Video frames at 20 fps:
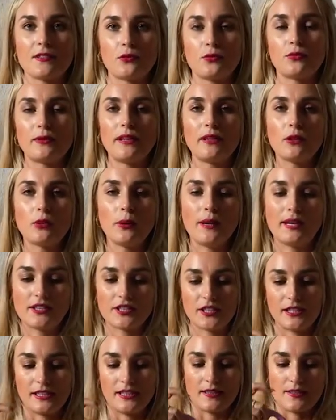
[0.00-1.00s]
the real
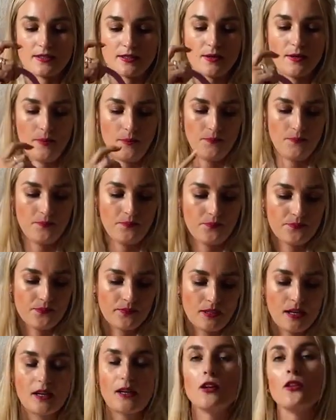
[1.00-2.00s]
question is,
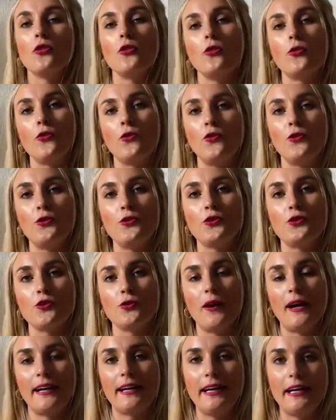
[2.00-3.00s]
do
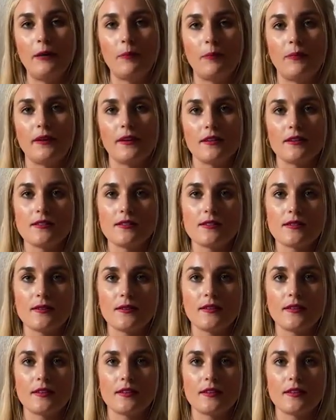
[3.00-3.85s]
I keep this